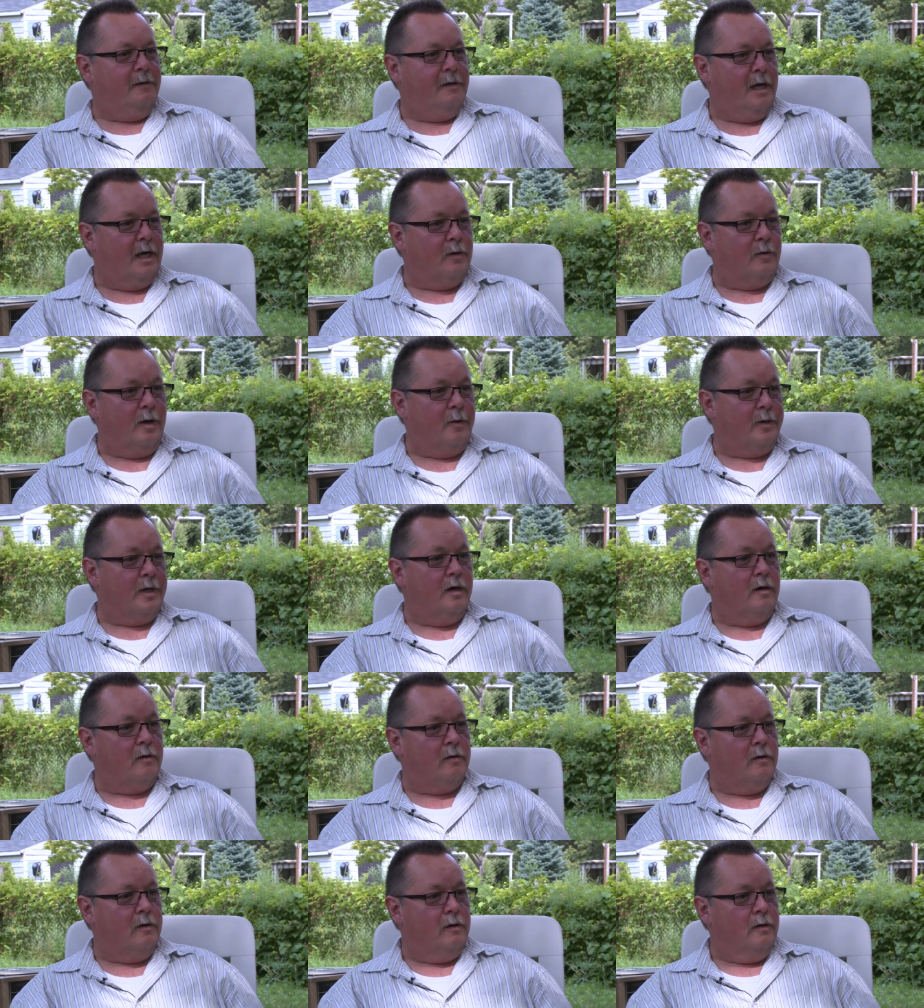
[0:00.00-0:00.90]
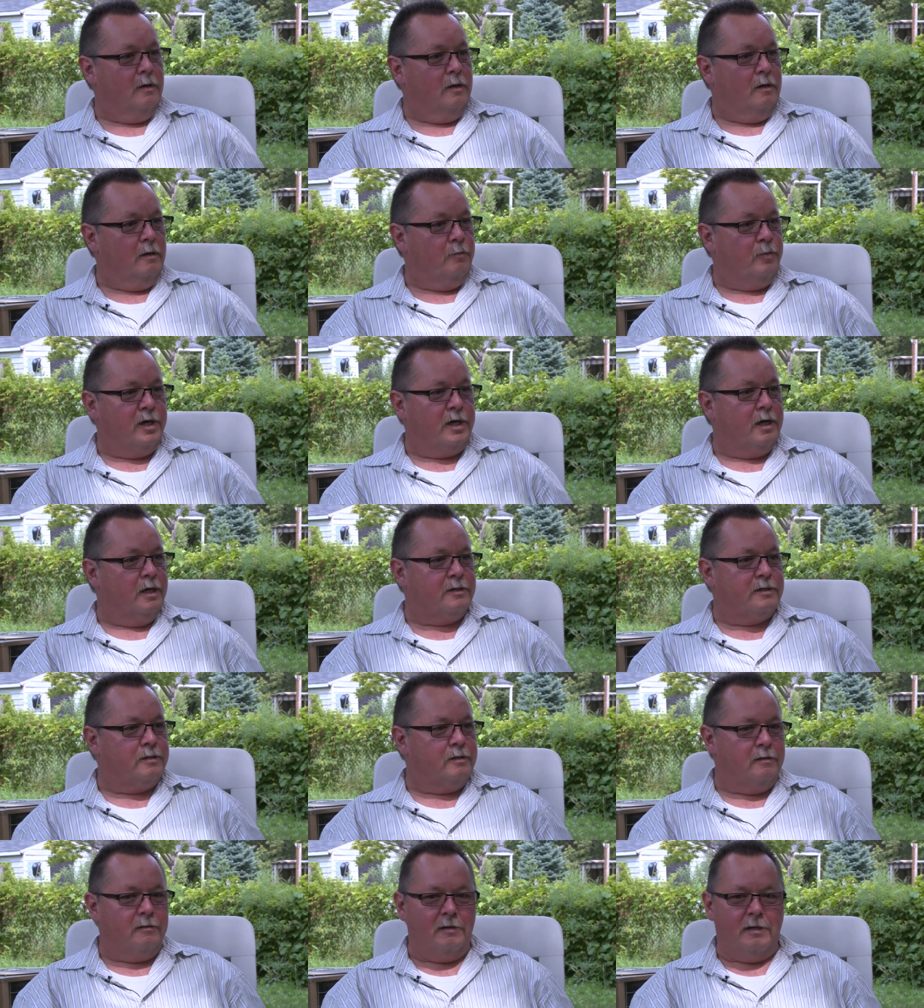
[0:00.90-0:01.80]
And away we go.
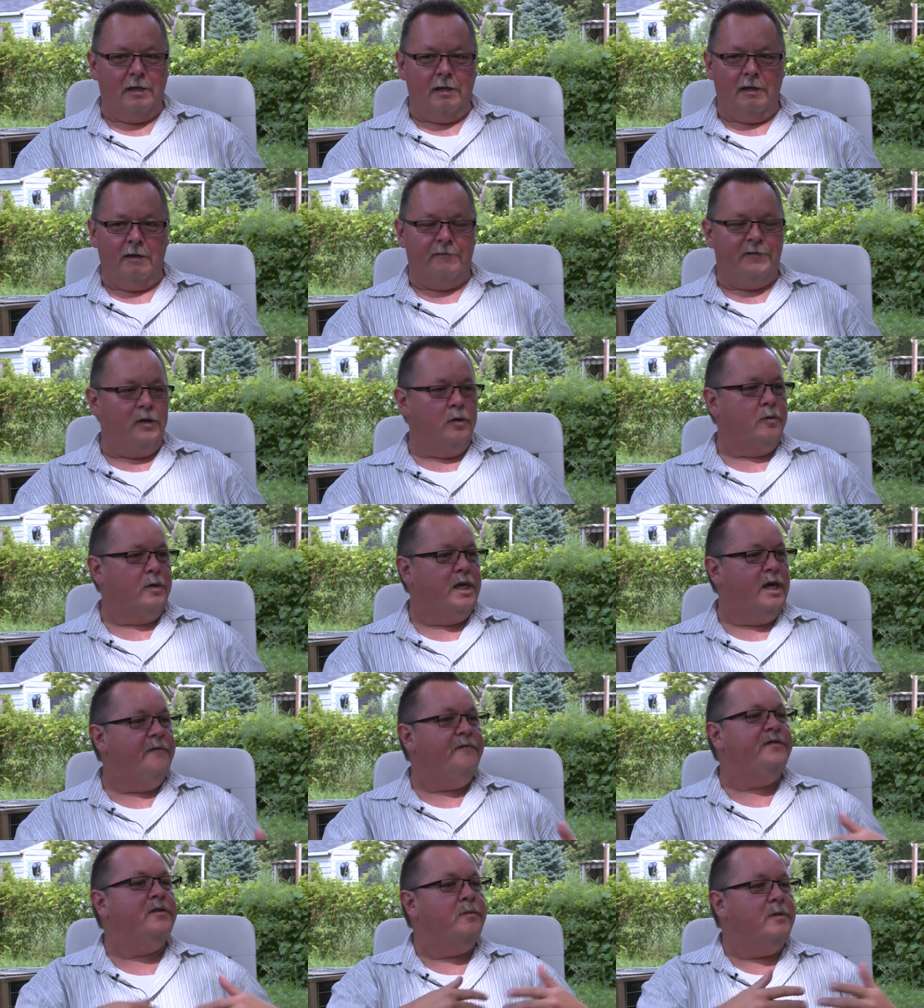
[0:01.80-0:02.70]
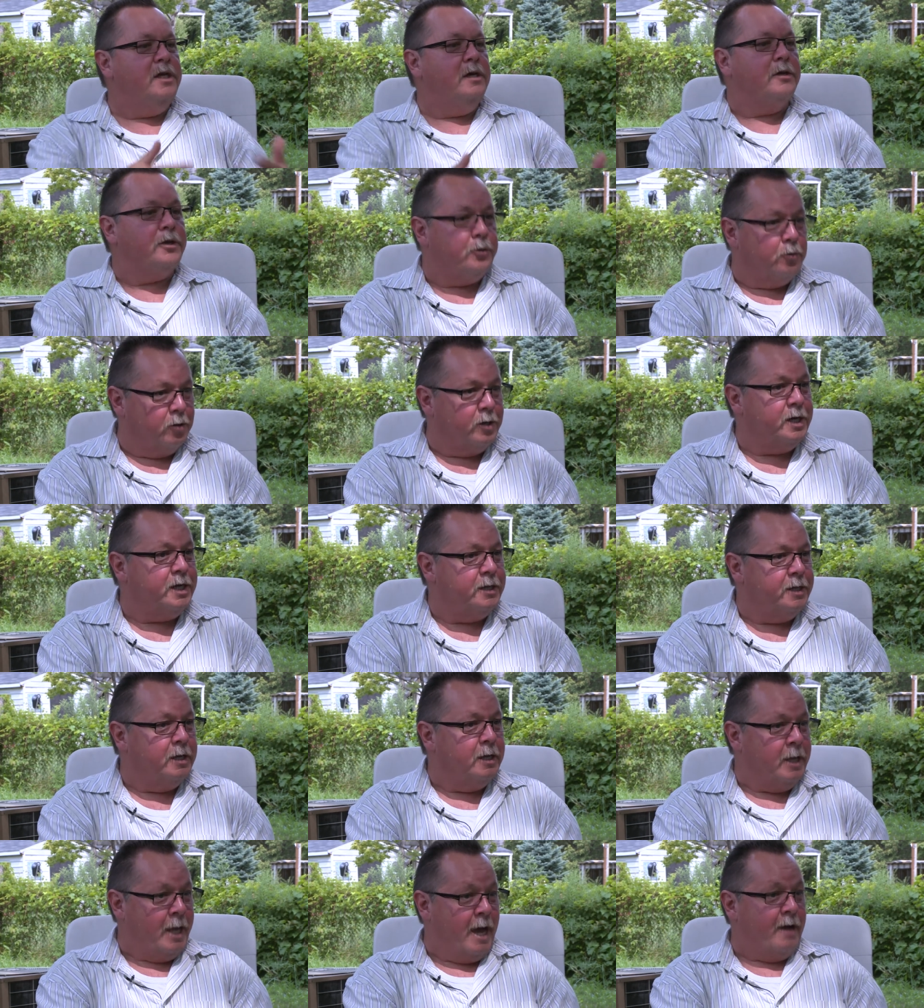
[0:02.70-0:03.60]
Because if you give them the authority,
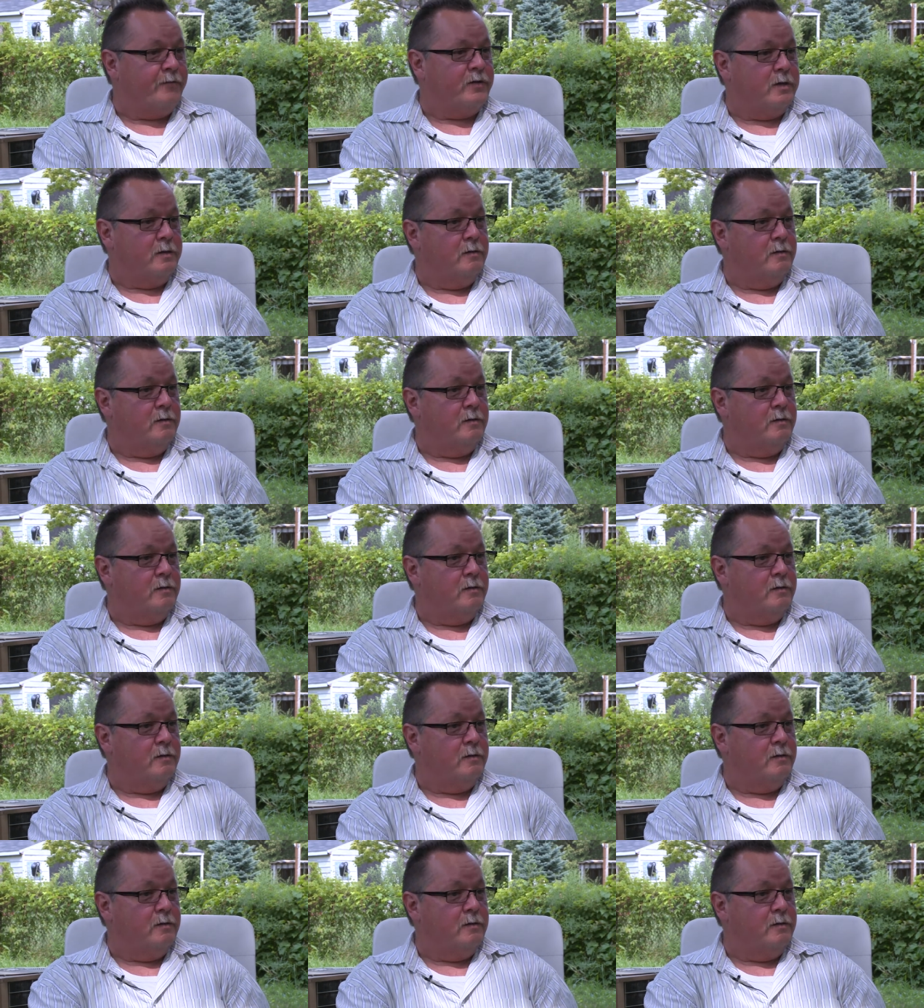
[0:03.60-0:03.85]
they'll have it.